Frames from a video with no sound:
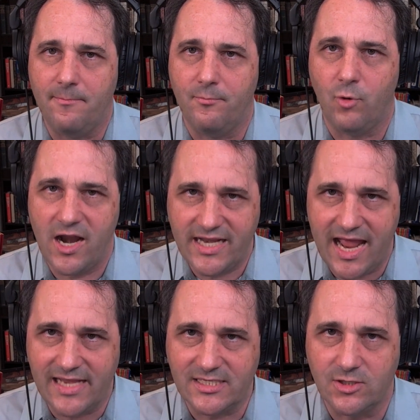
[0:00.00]

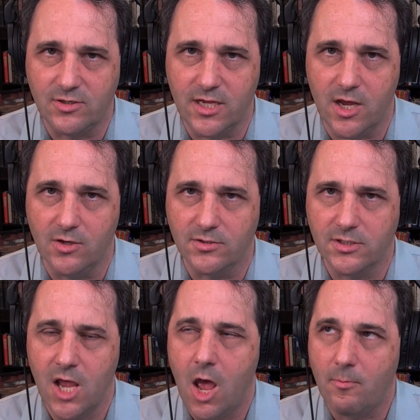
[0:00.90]
broadcast
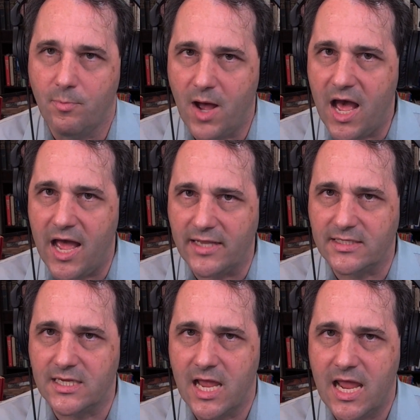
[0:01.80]
studios,
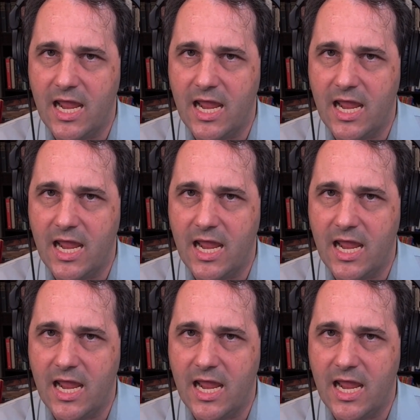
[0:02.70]
but